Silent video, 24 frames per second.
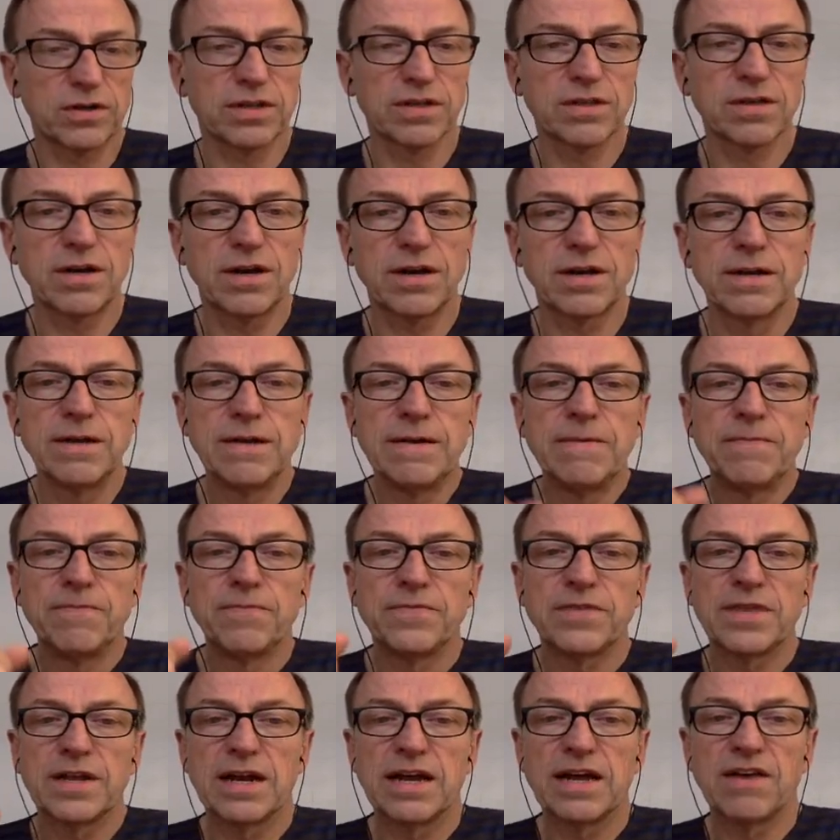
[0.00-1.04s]
thought
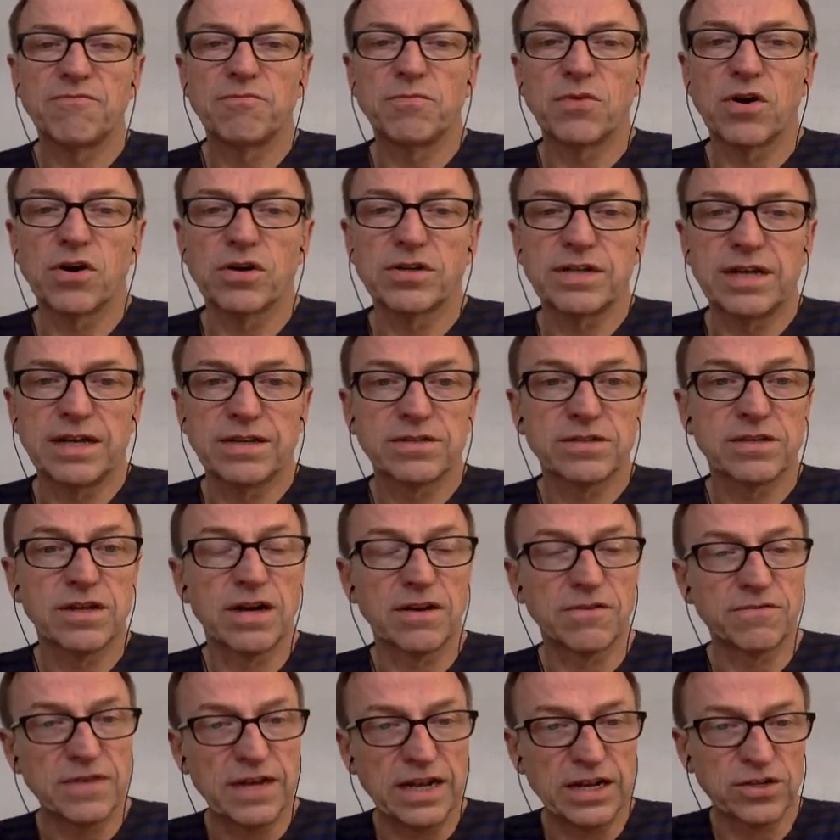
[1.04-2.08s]
that I have marked as
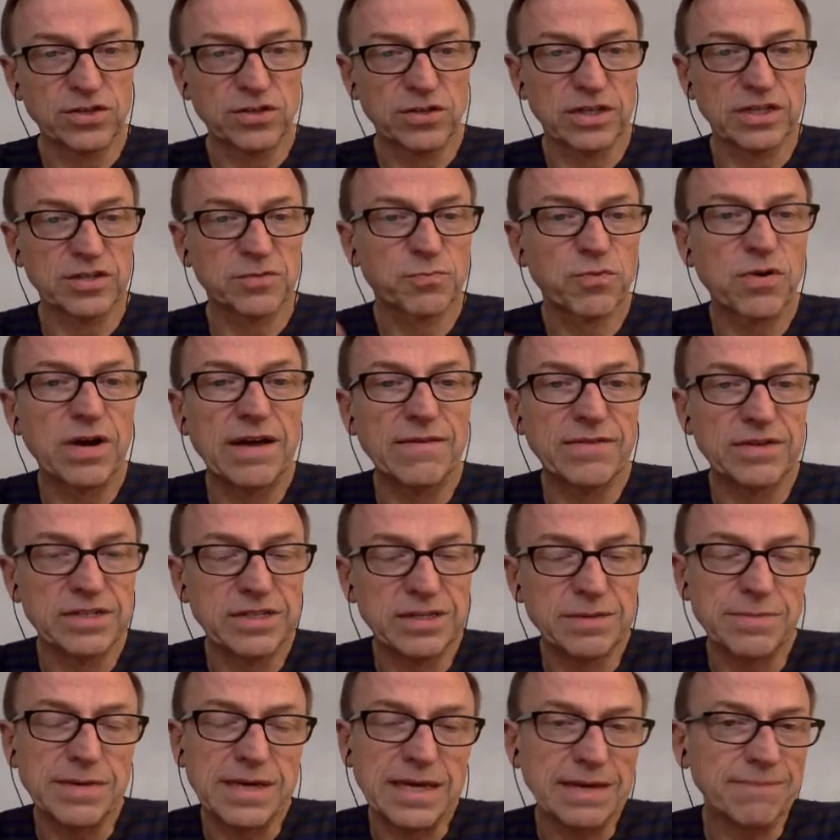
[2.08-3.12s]
confidential, as private
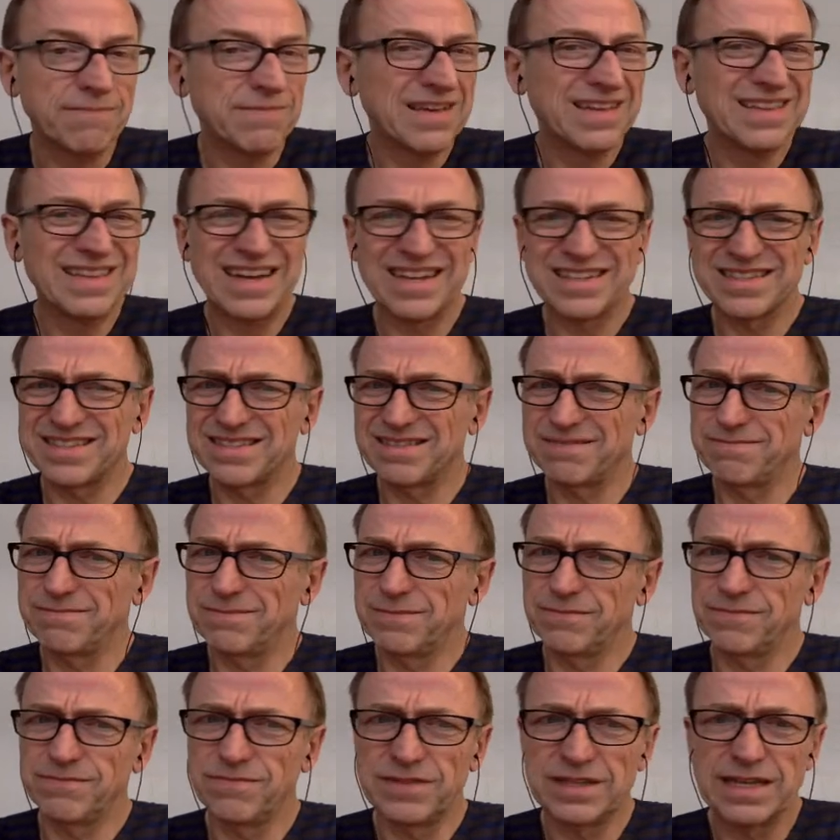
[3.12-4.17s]
to me. And that's
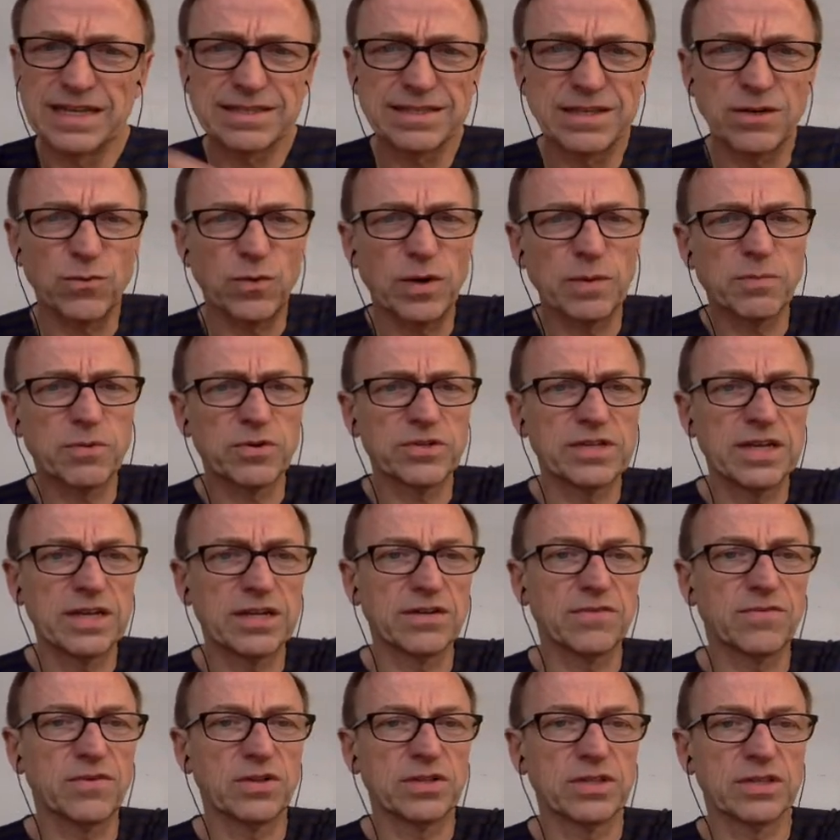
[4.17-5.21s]
less than
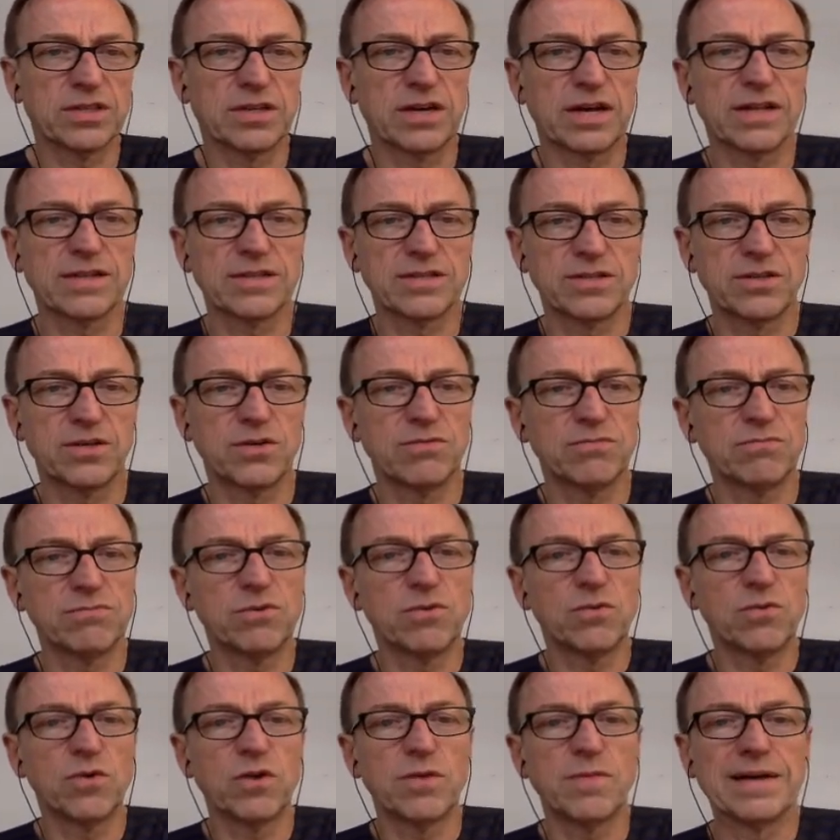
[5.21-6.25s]
1% of all the thoughts, so
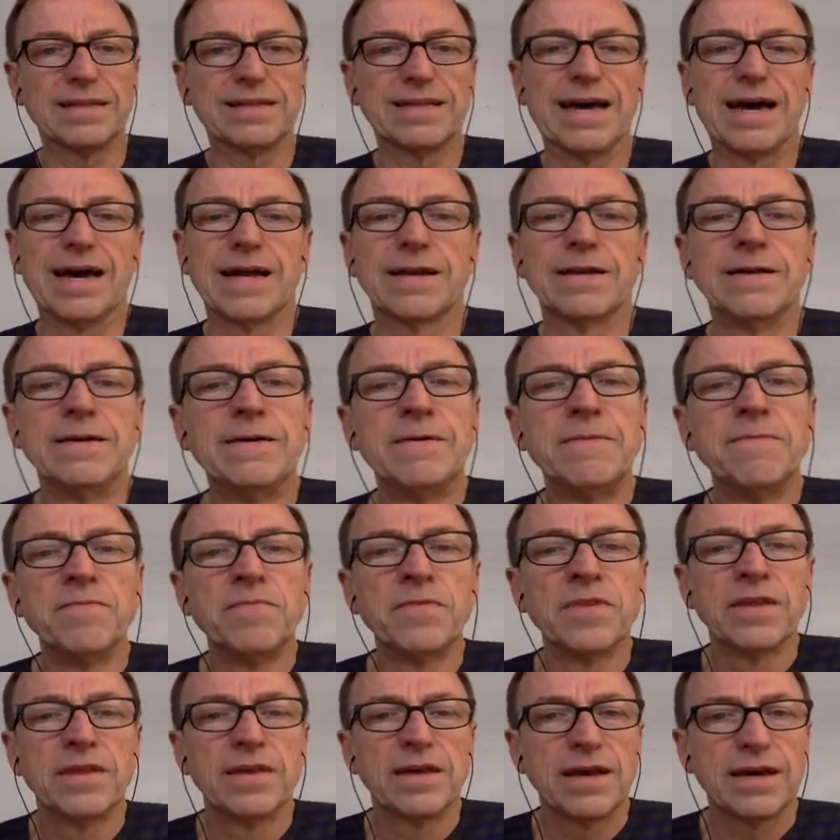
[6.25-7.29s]
don't worry about that.
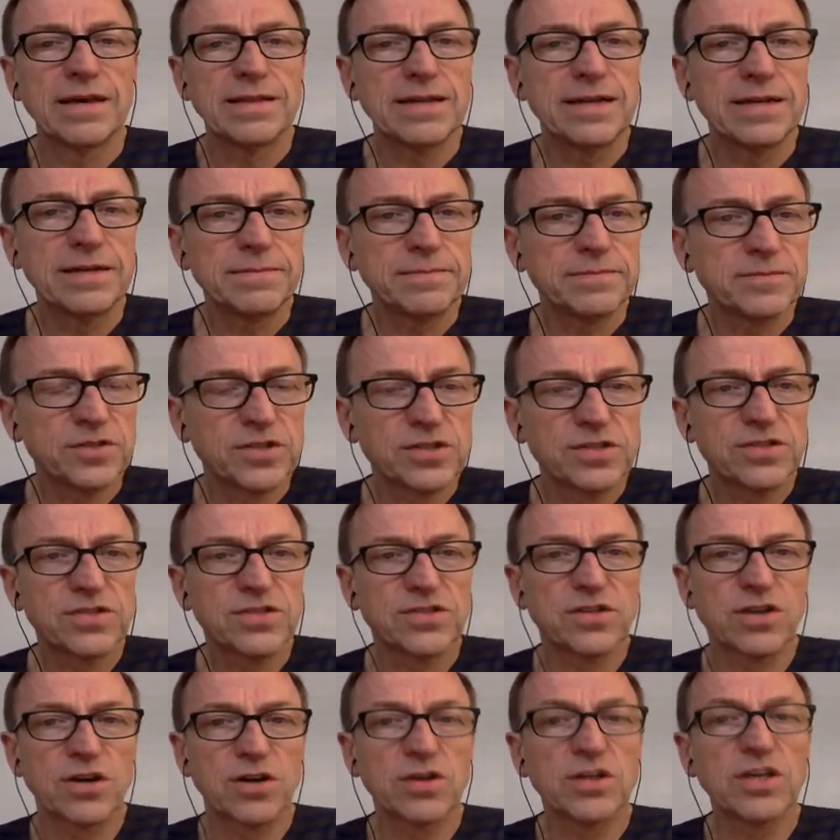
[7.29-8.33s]
And then just to
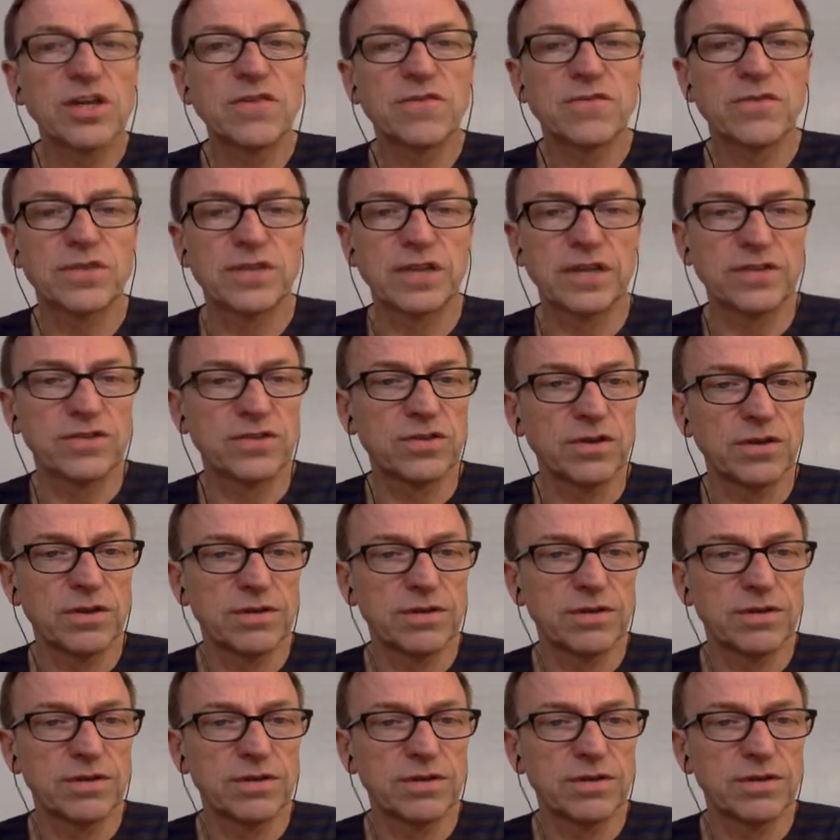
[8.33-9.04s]
start looking for things,